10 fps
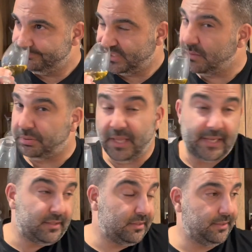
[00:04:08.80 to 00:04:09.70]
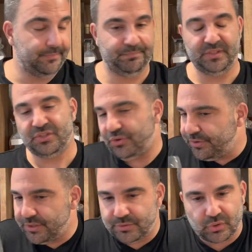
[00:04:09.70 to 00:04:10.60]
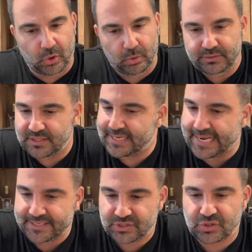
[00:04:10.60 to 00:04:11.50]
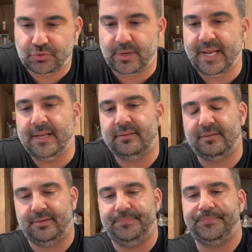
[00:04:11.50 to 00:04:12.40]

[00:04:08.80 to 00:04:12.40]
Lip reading: Complex. It's 30 years old, it's cask strength.